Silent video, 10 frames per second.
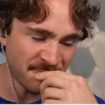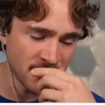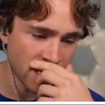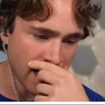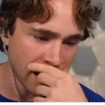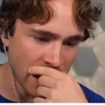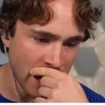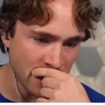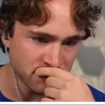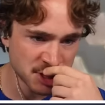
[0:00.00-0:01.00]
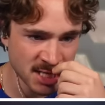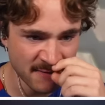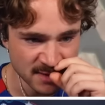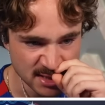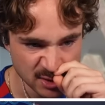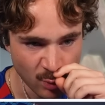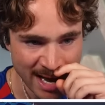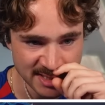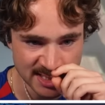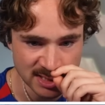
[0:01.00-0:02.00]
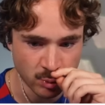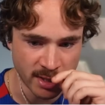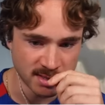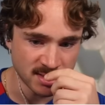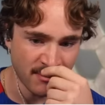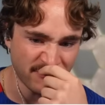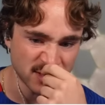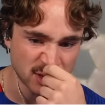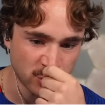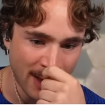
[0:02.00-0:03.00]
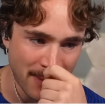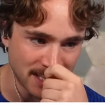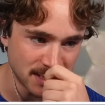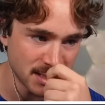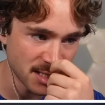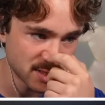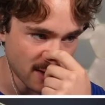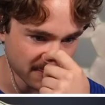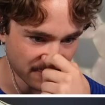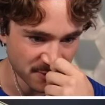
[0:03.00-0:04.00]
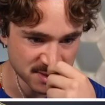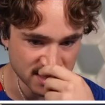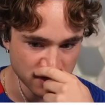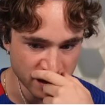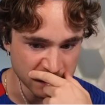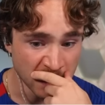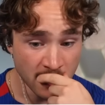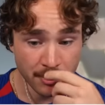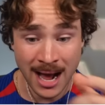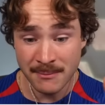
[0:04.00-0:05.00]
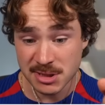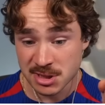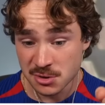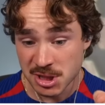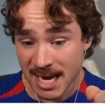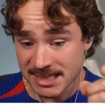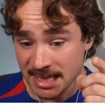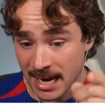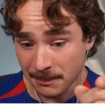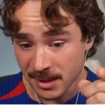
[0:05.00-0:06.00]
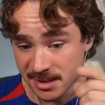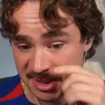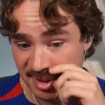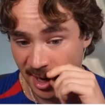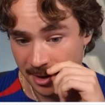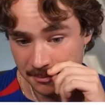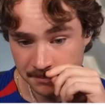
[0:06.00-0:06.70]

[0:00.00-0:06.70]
feel like I'm just going to have to sweat 6 wins. I'm going to have to sweat my nuts off the first 6 wins. Problem is, too, chat, is I got to play this guy.